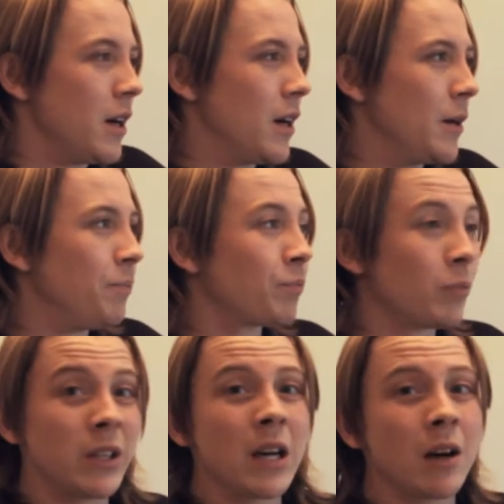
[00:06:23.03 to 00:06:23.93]

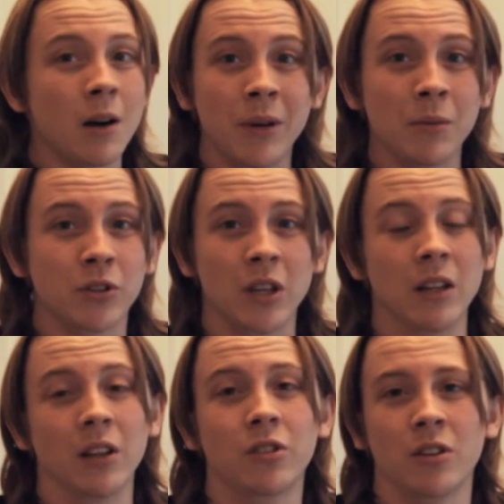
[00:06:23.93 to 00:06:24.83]
But yeah, I mean, I must have
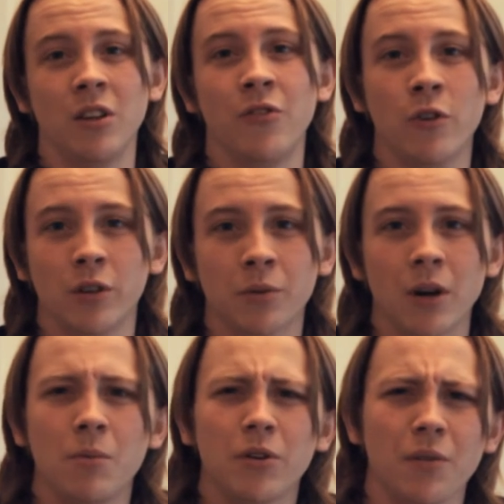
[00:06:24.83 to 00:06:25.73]
gained like 64
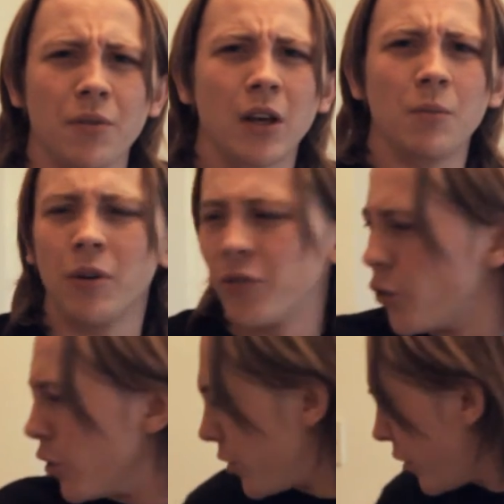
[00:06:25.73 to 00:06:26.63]
subscribers. I think I'm on
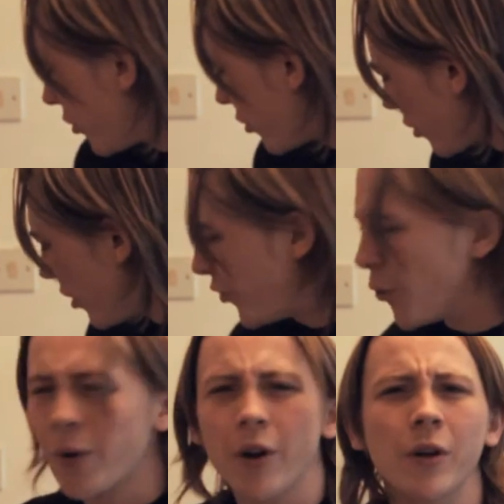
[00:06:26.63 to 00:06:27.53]

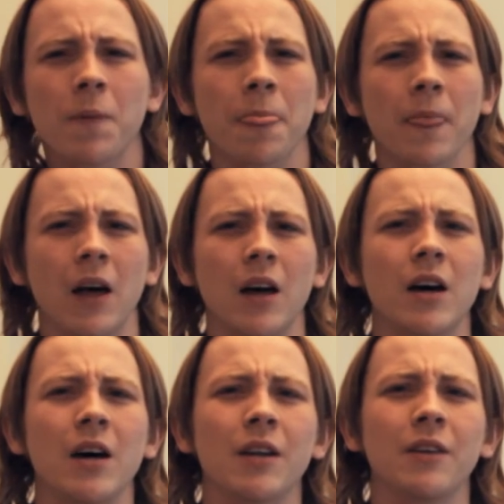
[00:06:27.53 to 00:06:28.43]
464 now,
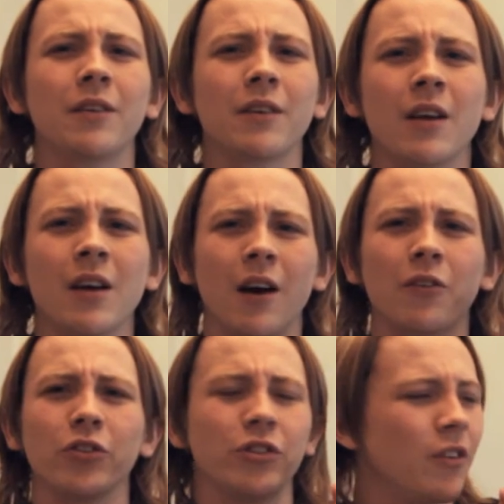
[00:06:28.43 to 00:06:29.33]
and
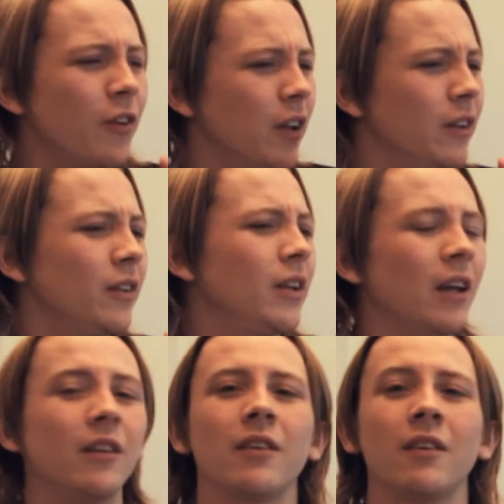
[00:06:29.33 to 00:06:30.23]
I'm gonna see if I can
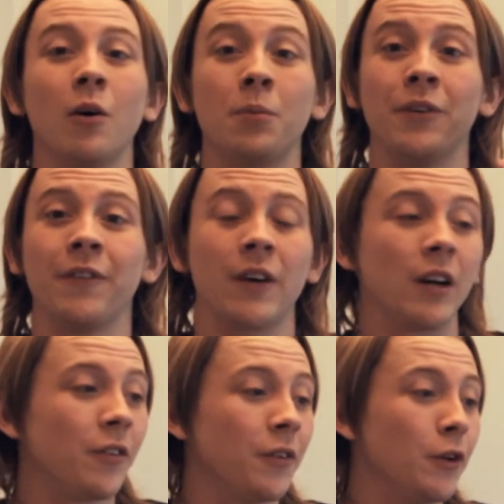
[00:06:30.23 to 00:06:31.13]
get up to
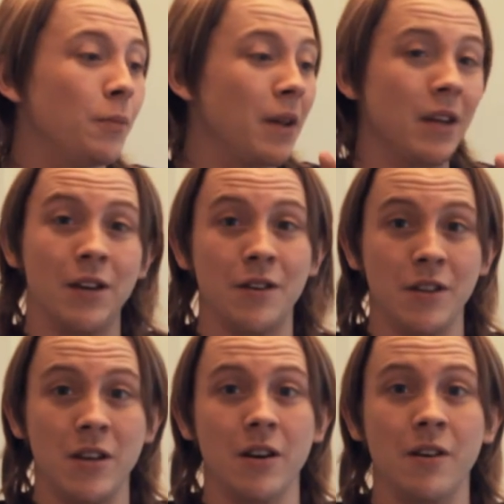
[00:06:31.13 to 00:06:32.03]
500 by the end
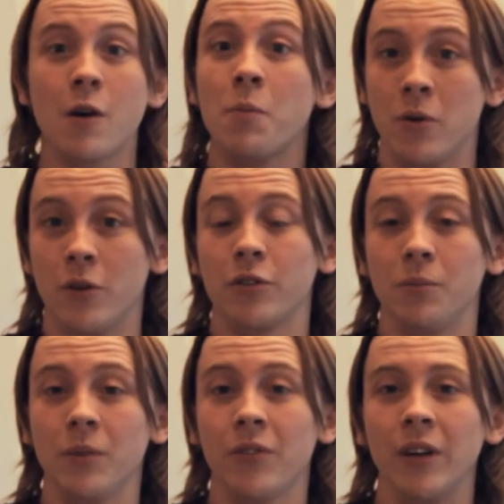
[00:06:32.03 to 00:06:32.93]
of the year. That'll be
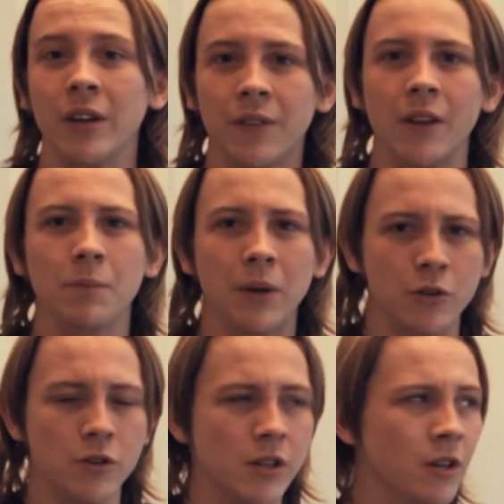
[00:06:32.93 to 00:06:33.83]
awesome if I can get that by
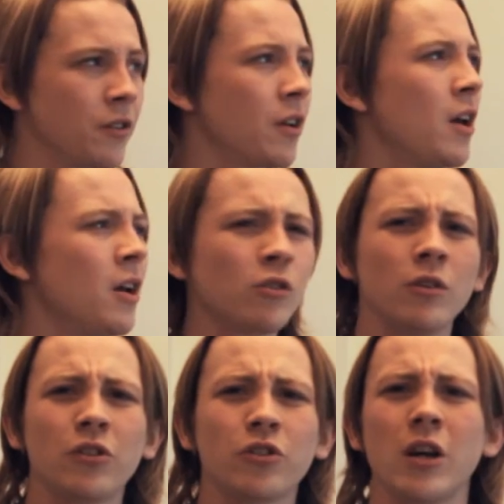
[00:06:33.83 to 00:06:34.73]
New Year's.
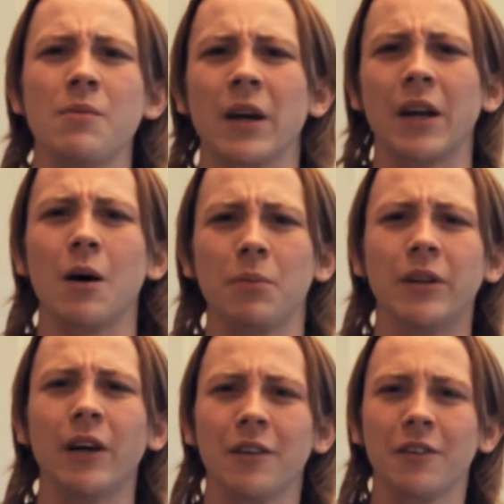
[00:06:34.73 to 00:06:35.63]
So let's try and make it
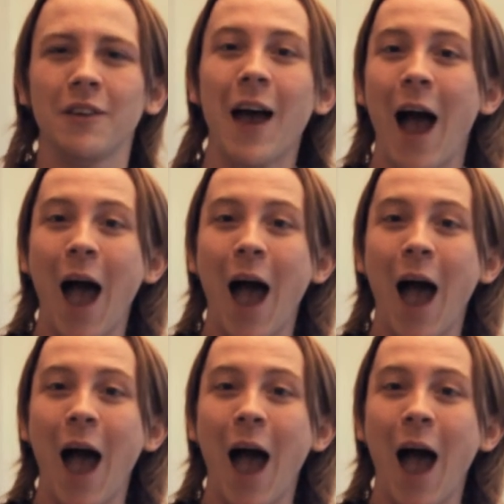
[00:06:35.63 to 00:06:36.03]
happen, guys.